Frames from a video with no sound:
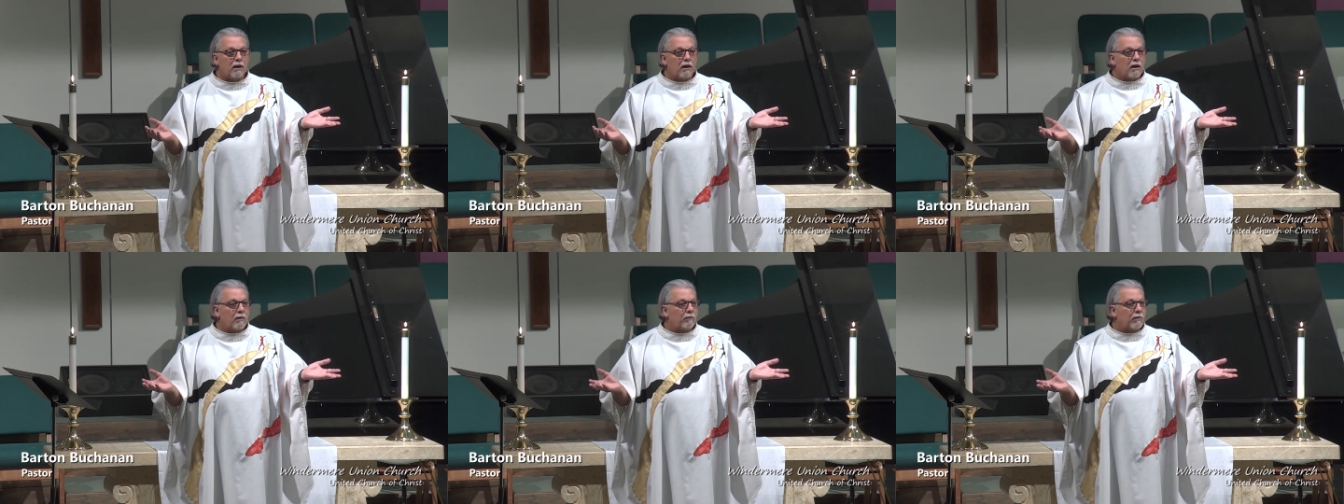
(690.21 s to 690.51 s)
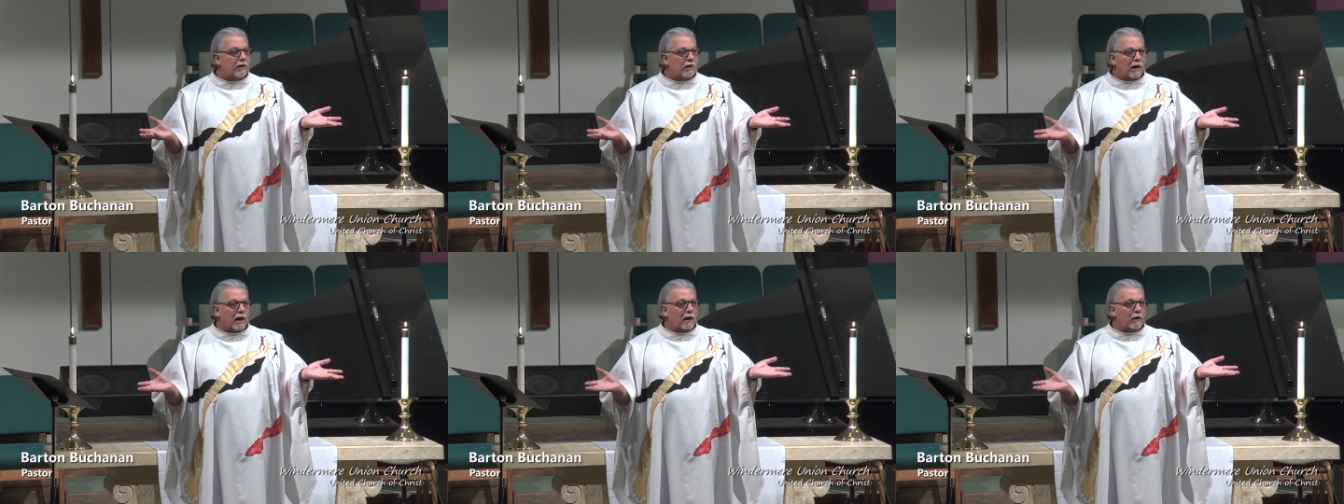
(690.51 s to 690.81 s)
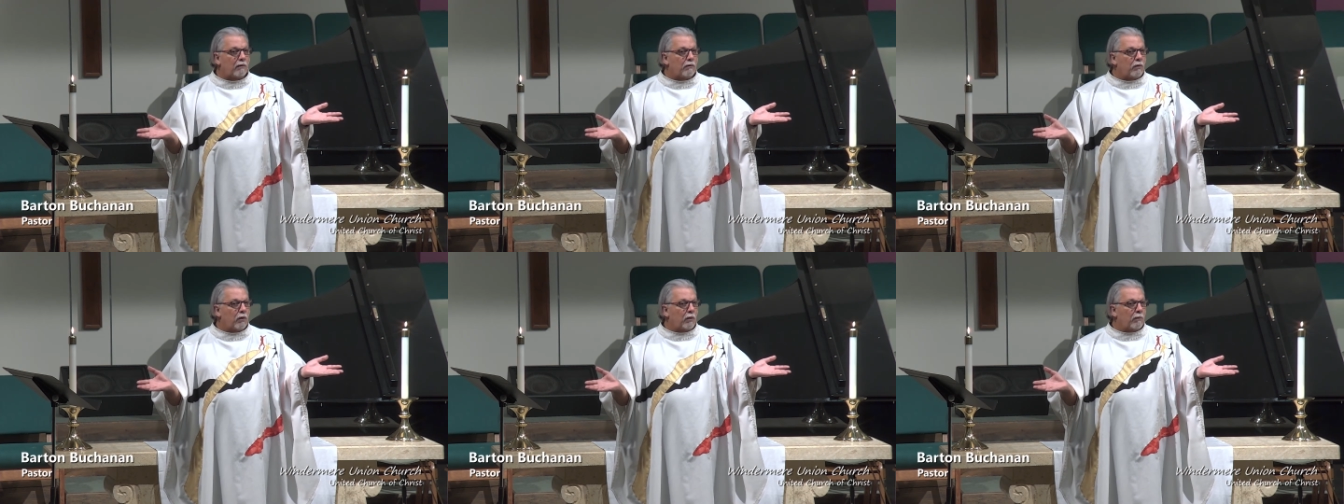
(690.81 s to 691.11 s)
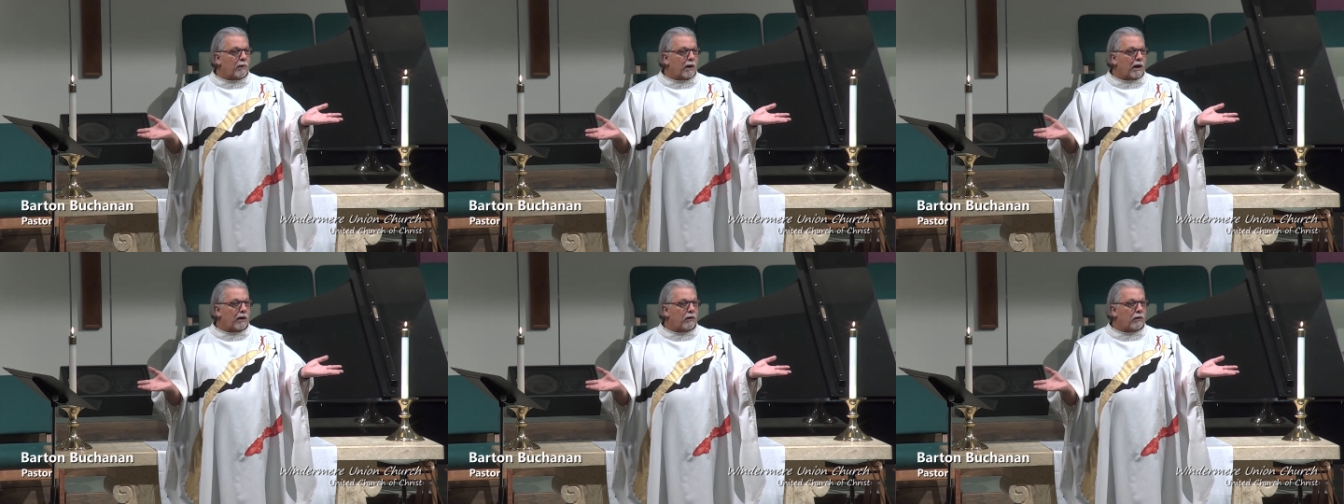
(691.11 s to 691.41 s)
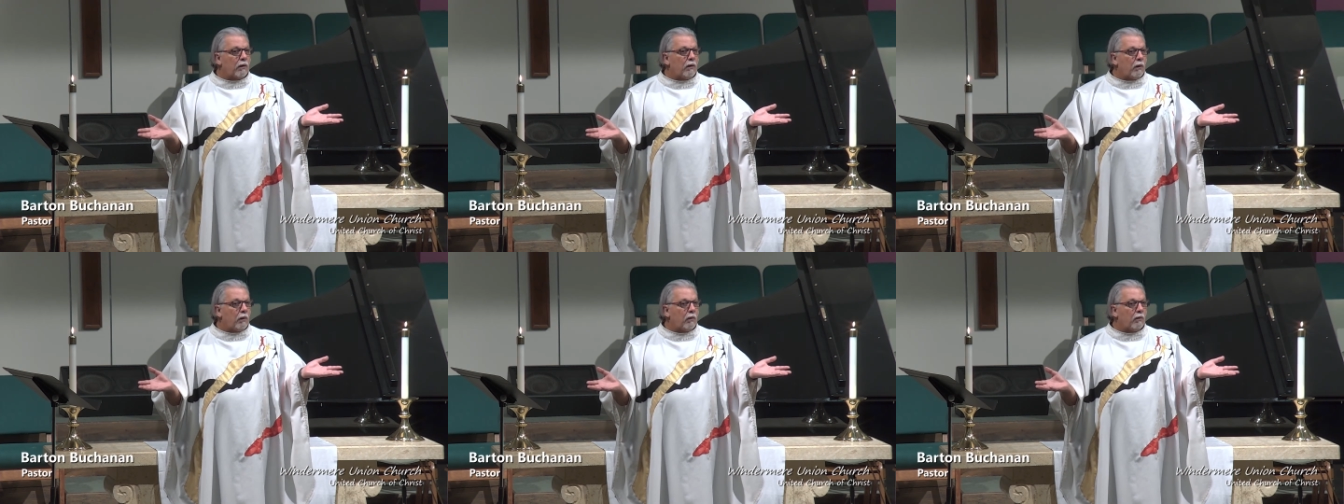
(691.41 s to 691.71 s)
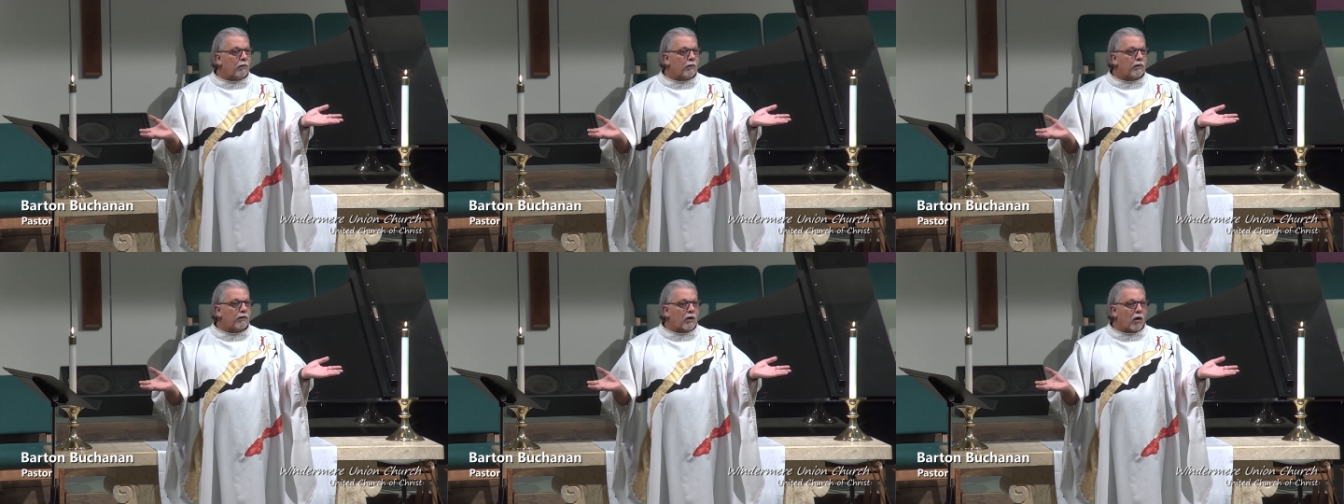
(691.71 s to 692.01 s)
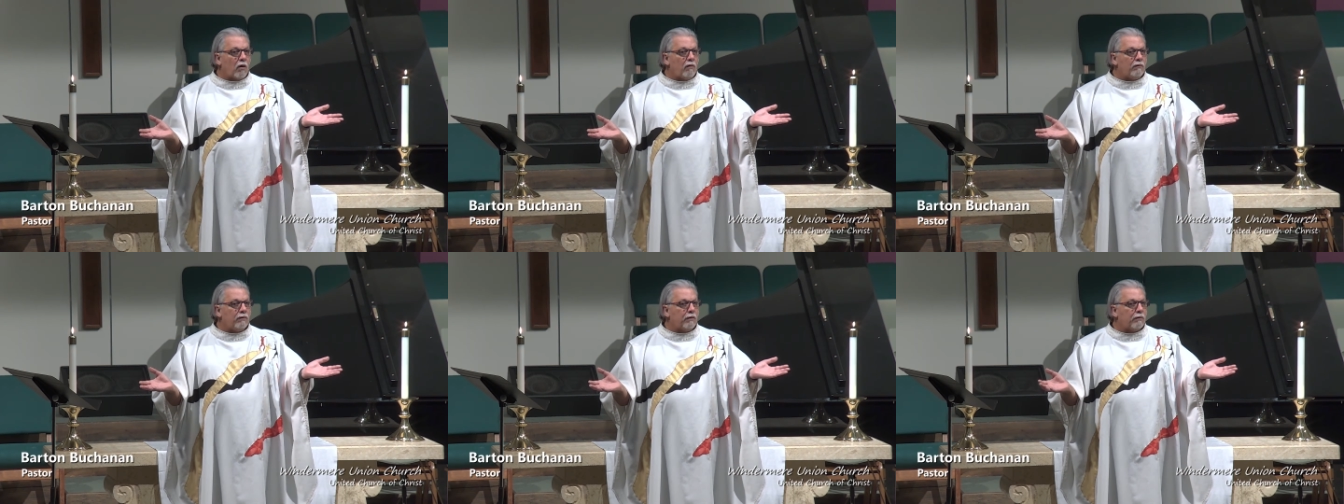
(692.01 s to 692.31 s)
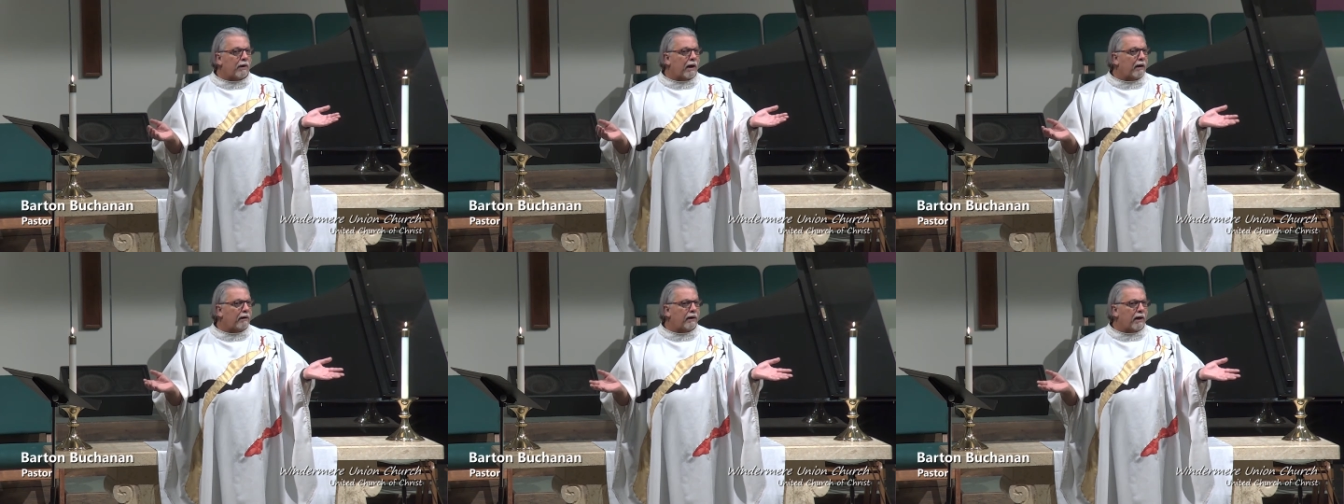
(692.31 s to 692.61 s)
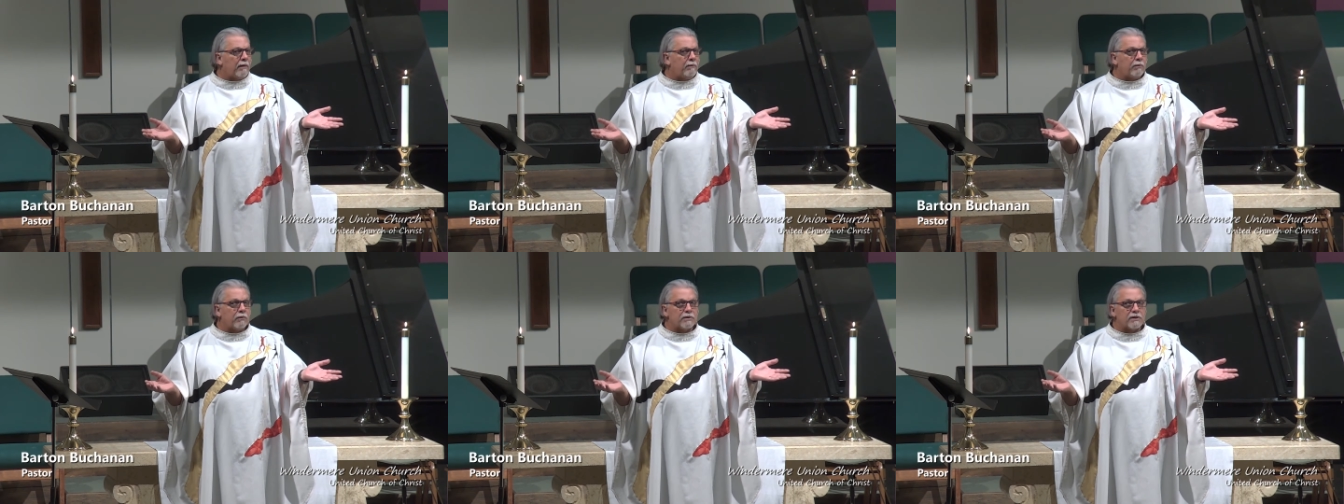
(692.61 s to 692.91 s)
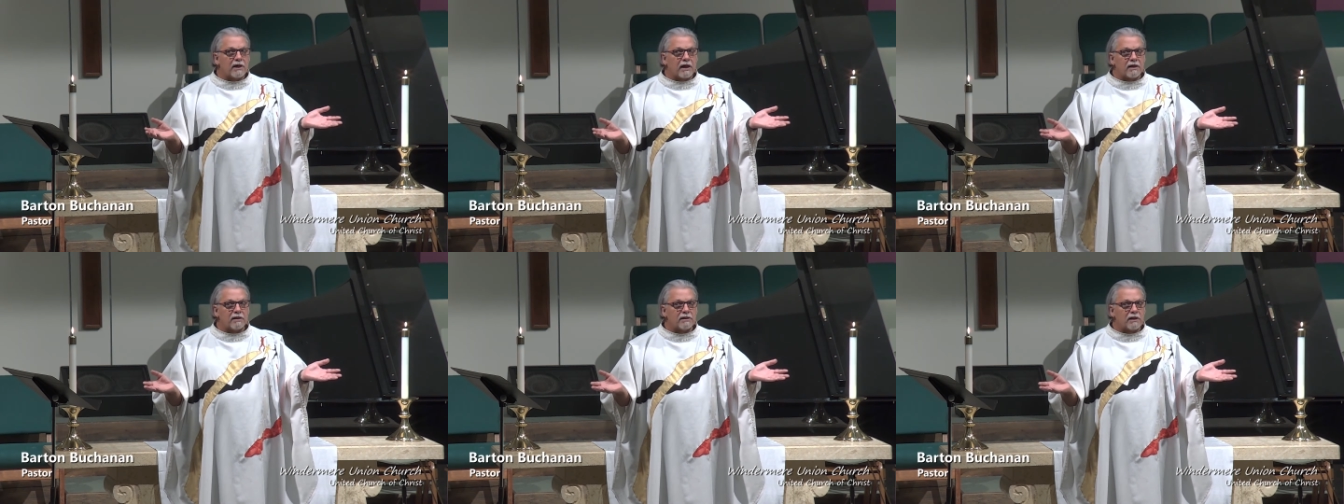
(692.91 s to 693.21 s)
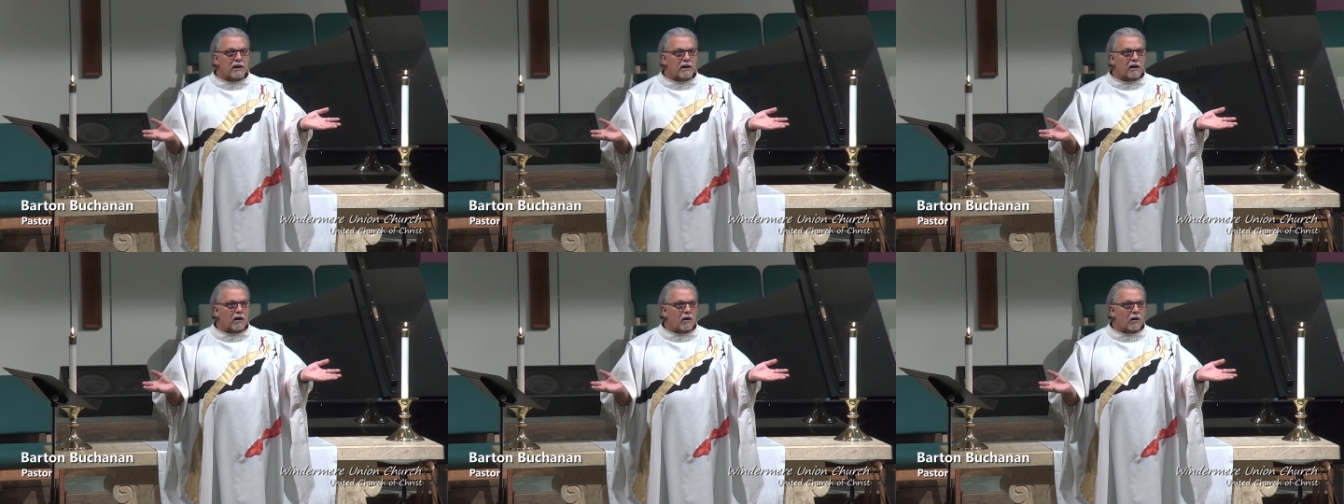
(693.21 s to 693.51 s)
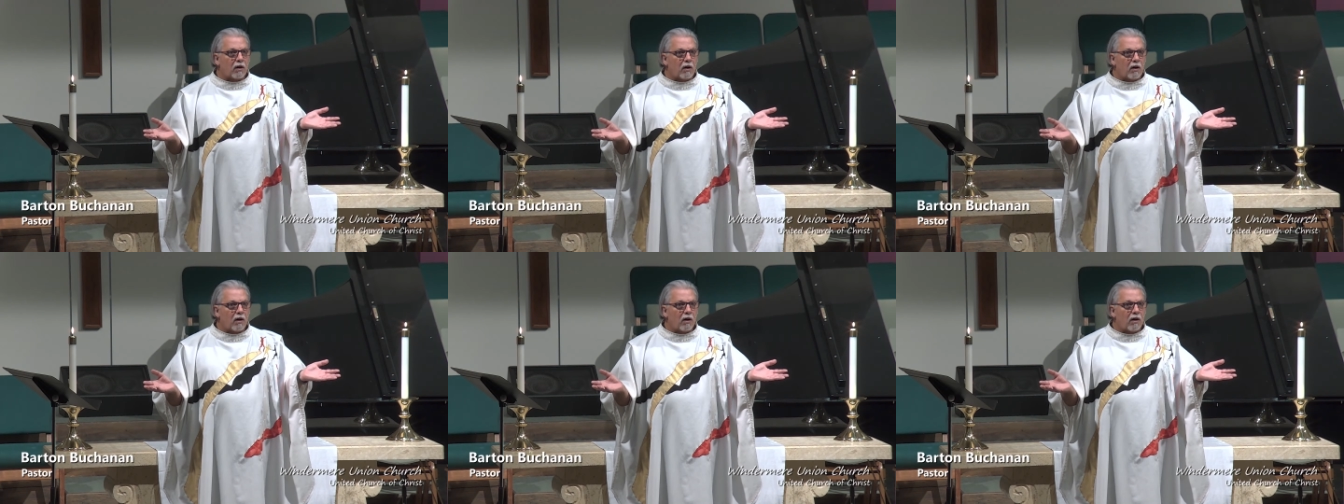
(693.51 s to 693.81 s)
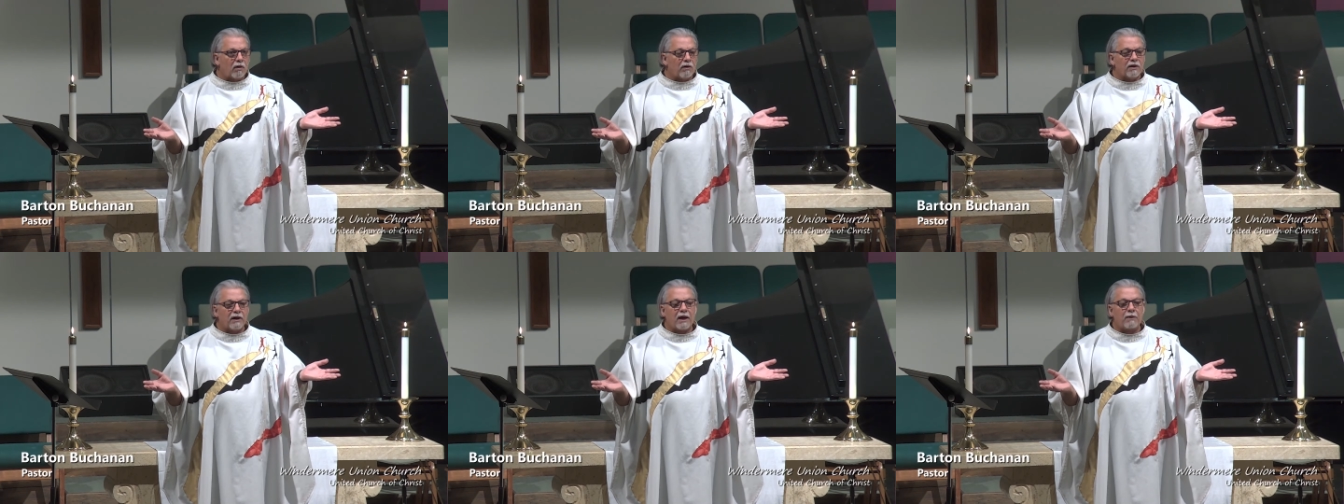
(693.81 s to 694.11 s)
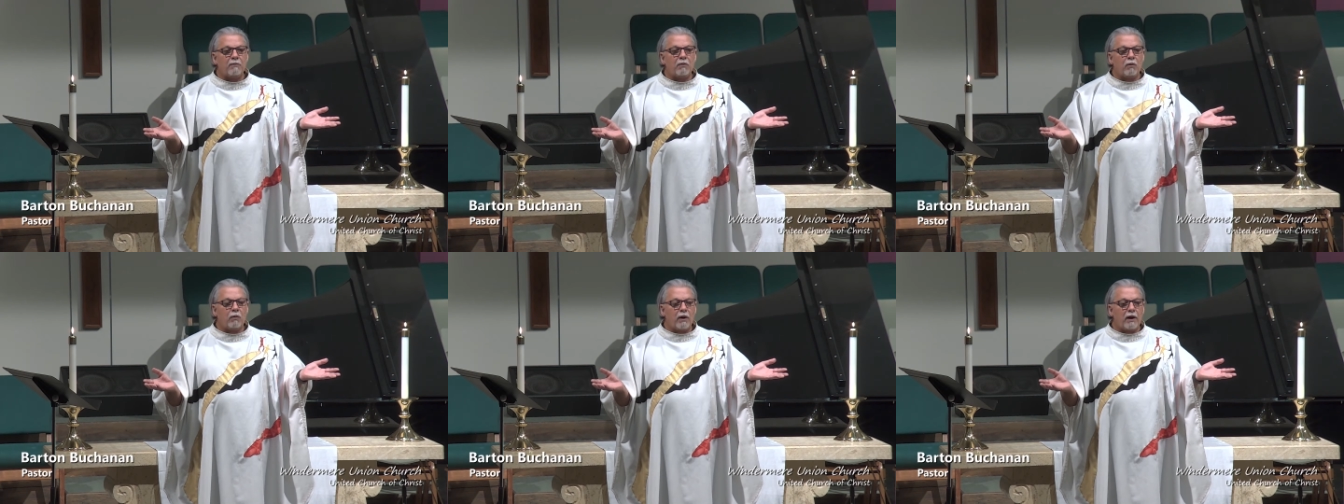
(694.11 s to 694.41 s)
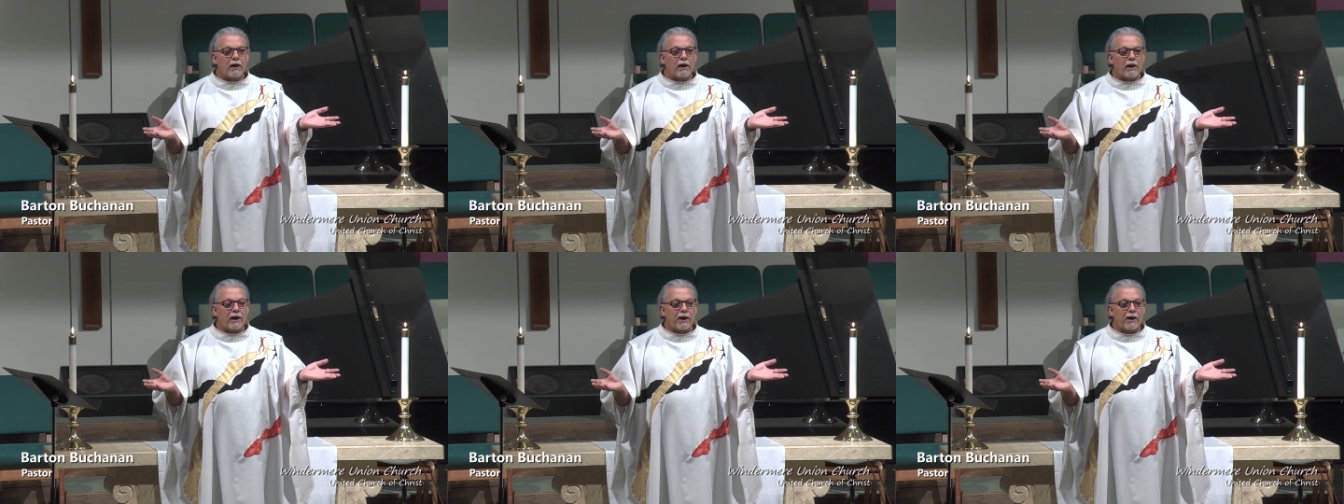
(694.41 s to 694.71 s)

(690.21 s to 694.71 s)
But I don't know about you, with COVID around, April sounds like a long time away.